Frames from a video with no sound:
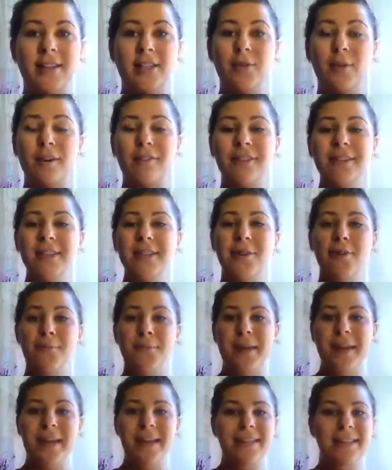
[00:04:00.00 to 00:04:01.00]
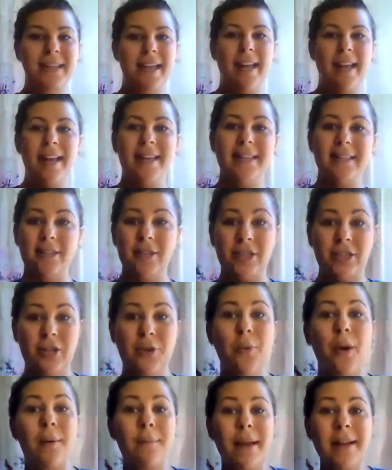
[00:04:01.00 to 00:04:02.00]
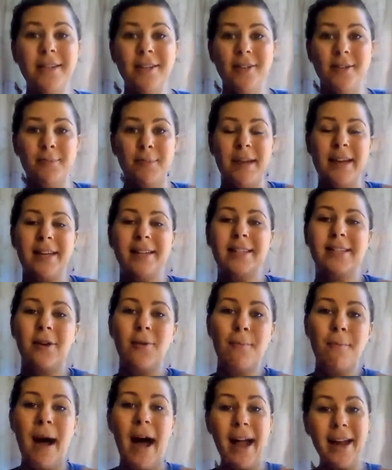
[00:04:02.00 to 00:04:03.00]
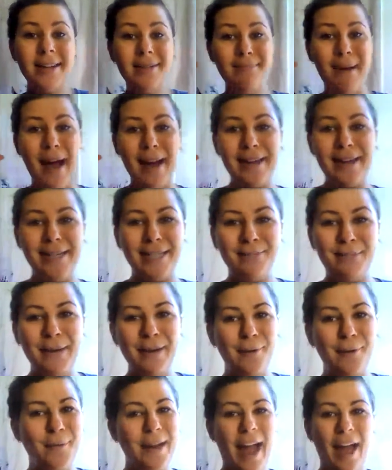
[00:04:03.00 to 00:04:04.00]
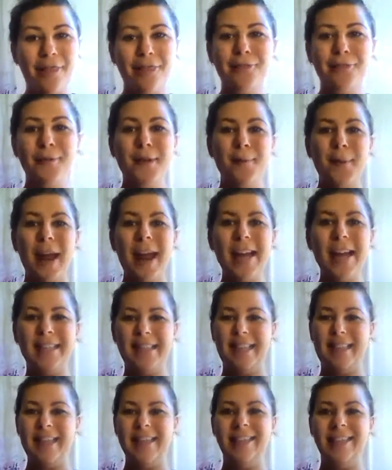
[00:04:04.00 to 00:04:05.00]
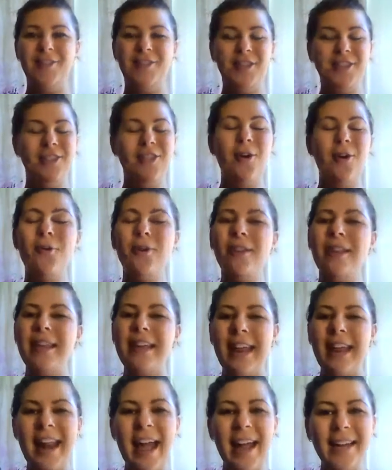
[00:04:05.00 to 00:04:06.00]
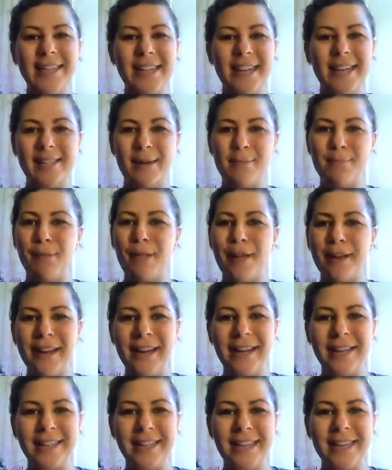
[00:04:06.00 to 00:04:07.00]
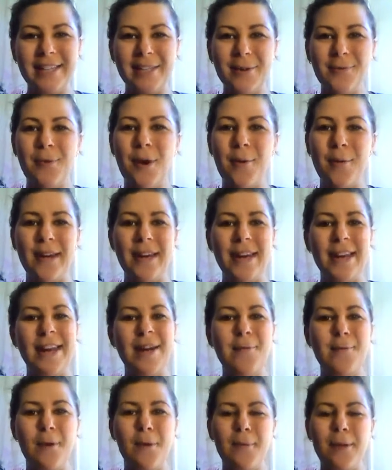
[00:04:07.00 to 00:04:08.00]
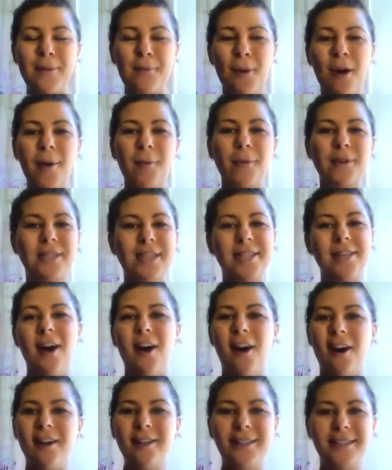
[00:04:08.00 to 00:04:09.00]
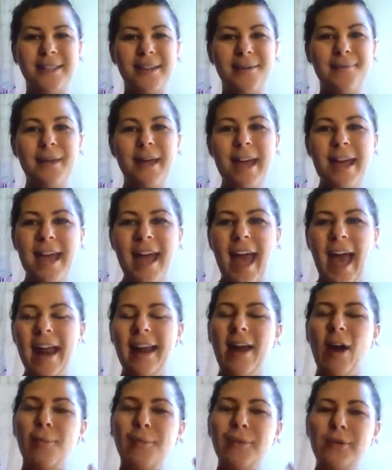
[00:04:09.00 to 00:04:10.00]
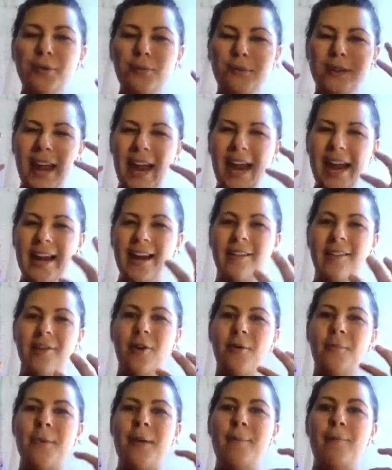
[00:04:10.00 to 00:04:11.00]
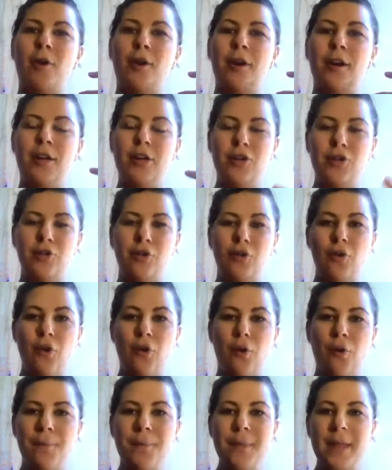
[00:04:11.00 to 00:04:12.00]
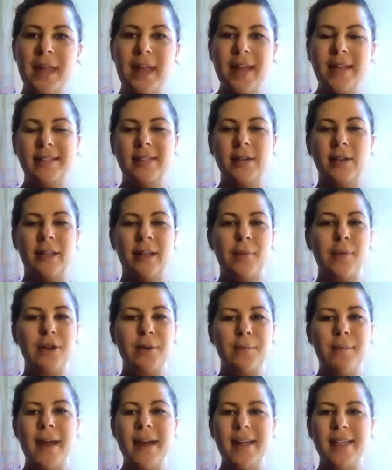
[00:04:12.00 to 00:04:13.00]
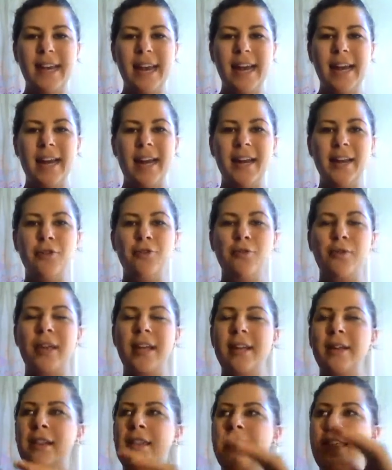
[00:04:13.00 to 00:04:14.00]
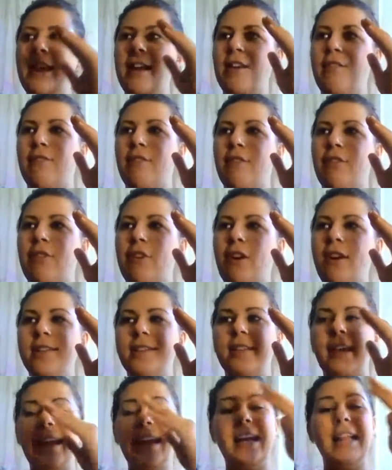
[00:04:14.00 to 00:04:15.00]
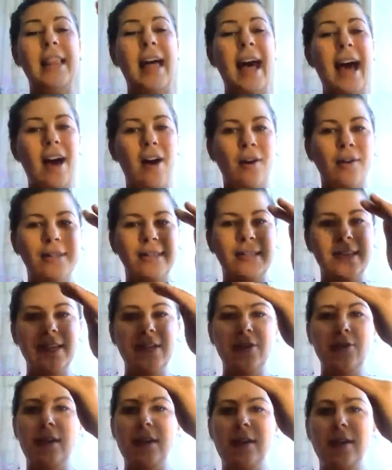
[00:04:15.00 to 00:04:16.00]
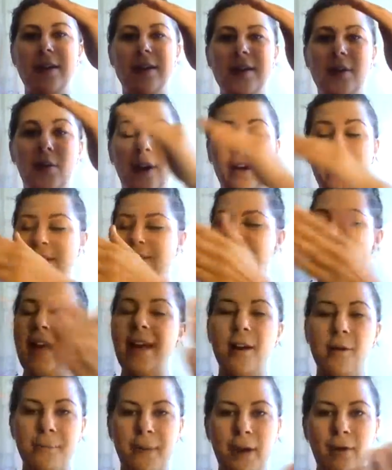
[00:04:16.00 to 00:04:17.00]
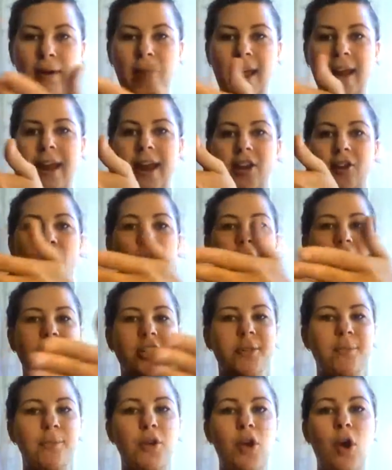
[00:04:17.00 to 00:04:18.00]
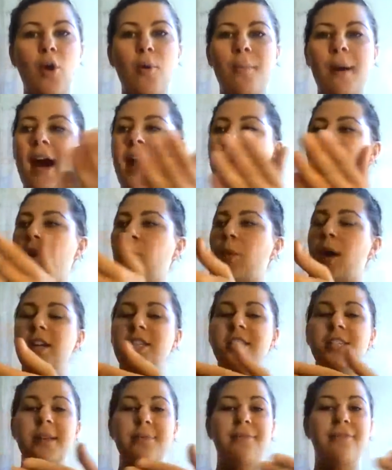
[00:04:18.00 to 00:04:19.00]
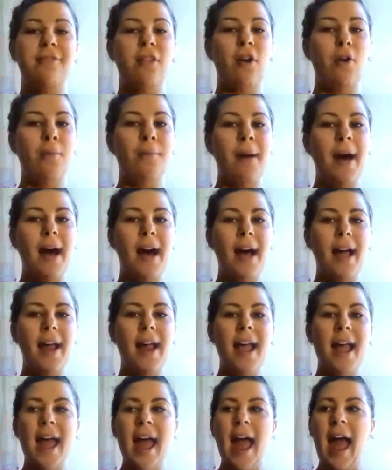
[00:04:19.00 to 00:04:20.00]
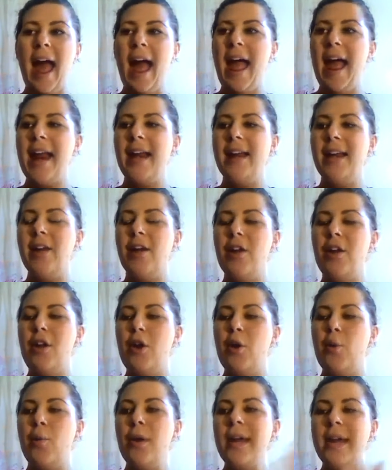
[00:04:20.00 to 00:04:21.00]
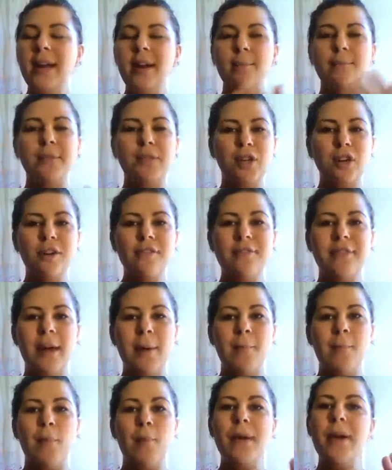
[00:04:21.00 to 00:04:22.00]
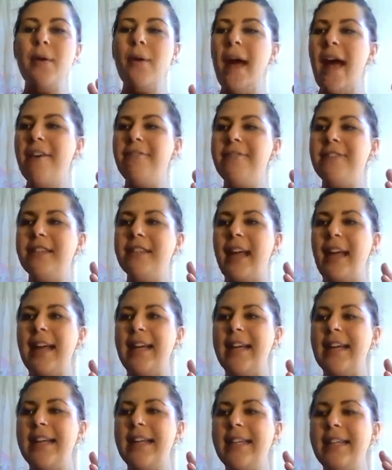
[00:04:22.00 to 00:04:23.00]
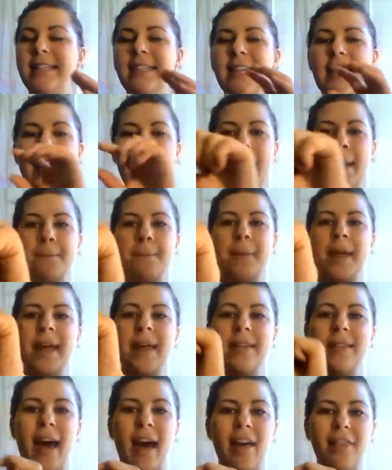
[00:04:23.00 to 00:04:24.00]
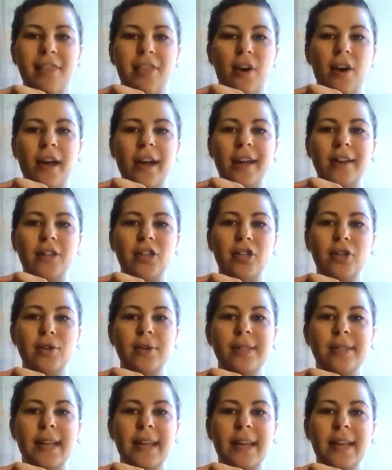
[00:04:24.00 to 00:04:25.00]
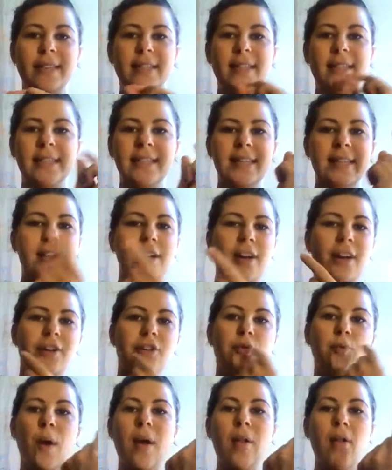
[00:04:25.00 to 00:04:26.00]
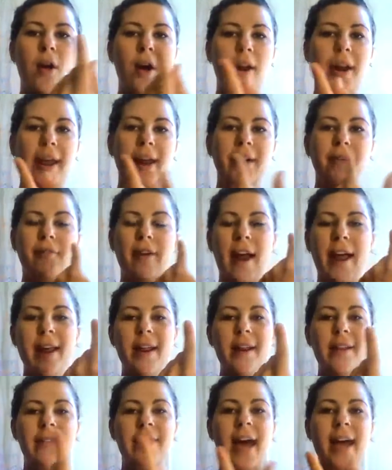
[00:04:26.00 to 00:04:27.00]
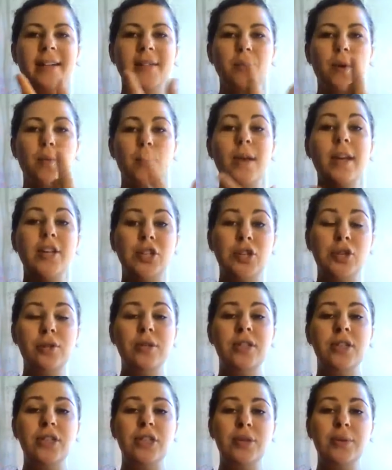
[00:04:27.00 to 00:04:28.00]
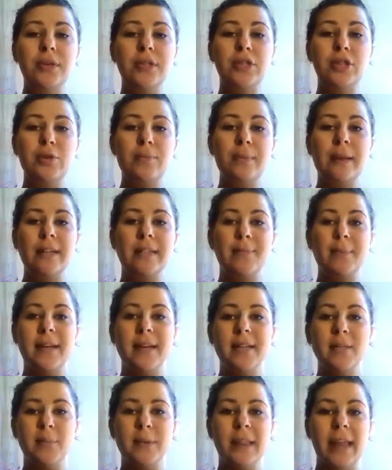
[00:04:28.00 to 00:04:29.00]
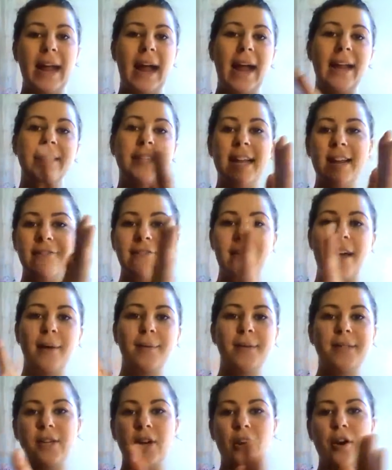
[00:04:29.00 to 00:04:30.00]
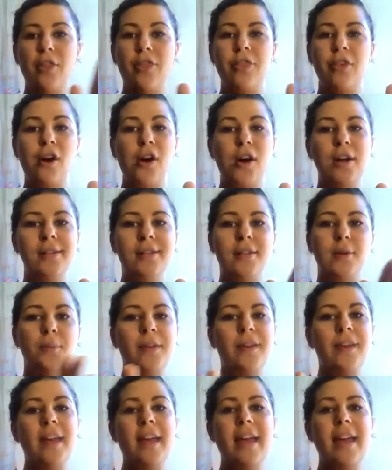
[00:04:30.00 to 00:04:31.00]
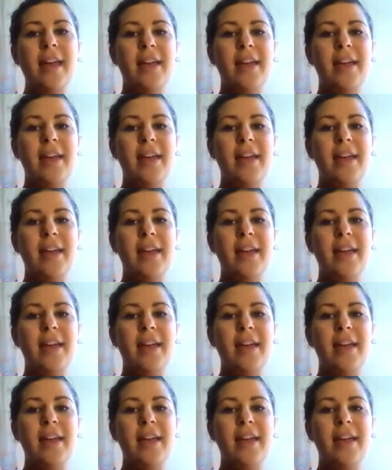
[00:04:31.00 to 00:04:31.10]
to our physical beings and to our mental beings. So mind, body, spirit. We got 3 ways that this is just totally connecting us and plugging us into what we need and what we want, which is awesome, and helping you gain a little bit more control. So like when you're meditating, you can think of your thoughts like clouds, and or a conveyor belt, right? And you watch them go by or watch them float by, and we can observe them, but we don't have to like sit and pick that thought and choose it to sit there and dwell on it, right? That's what we choose to do as humans because we like identify with certain thoughts, or we,